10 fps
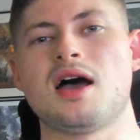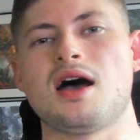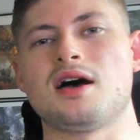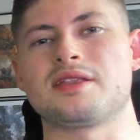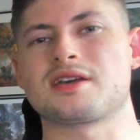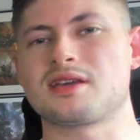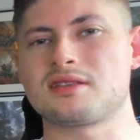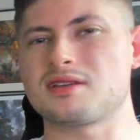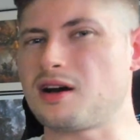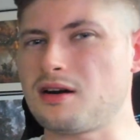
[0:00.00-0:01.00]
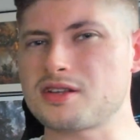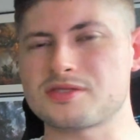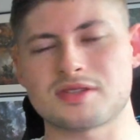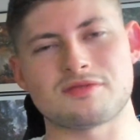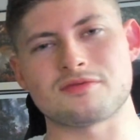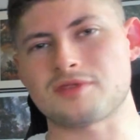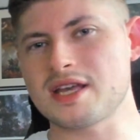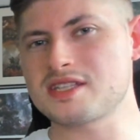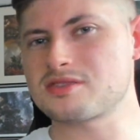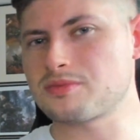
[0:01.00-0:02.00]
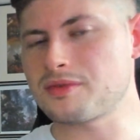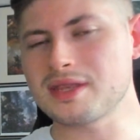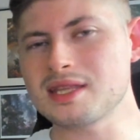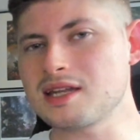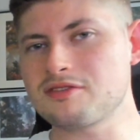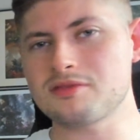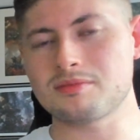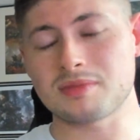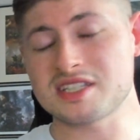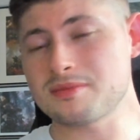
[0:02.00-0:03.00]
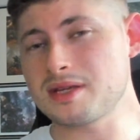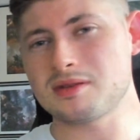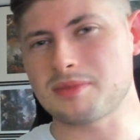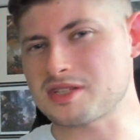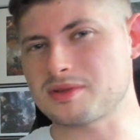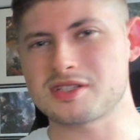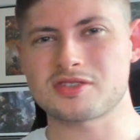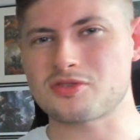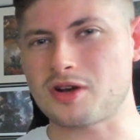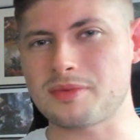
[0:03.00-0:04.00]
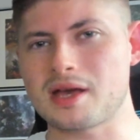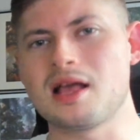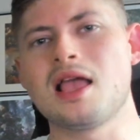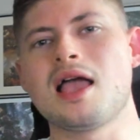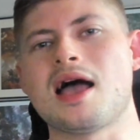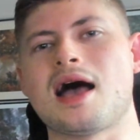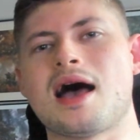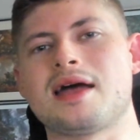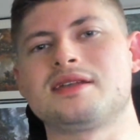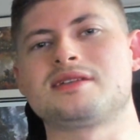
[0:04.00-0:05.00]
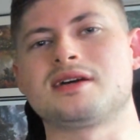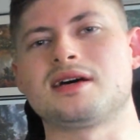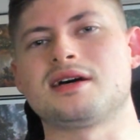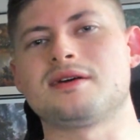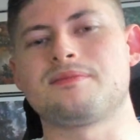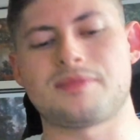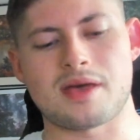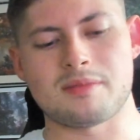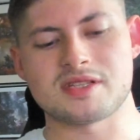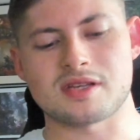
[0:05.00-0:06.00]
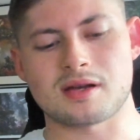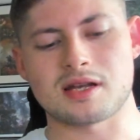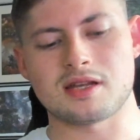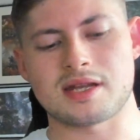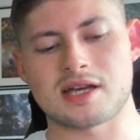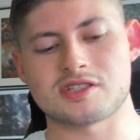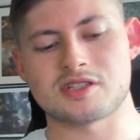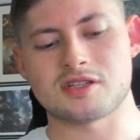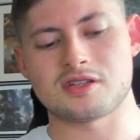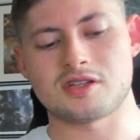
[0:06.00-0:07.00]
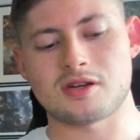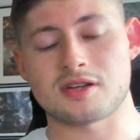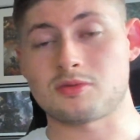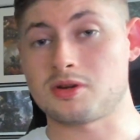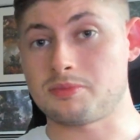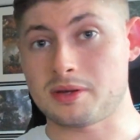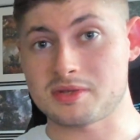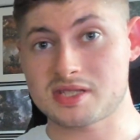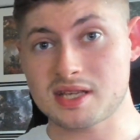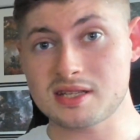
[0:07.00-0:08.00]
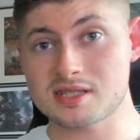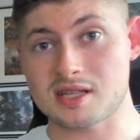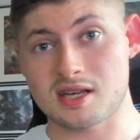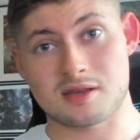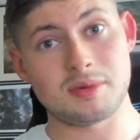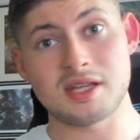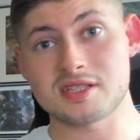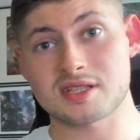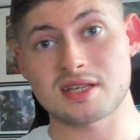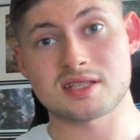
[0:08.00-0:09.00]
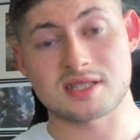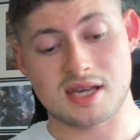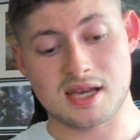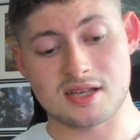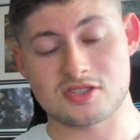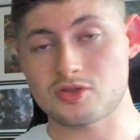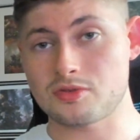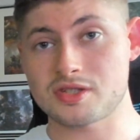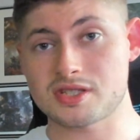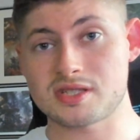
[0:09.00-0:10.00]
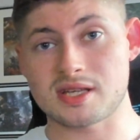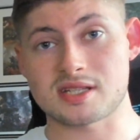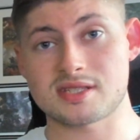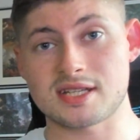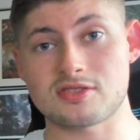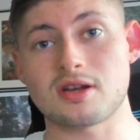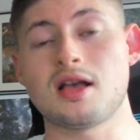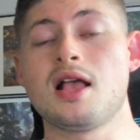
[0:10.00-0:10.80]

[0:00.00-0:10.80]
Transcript: the caste or different race within the Lizardmen, the best way to describe that. And that means that I'm going to learn how to paint the skinks, chameleon skinks, sauruses, etc.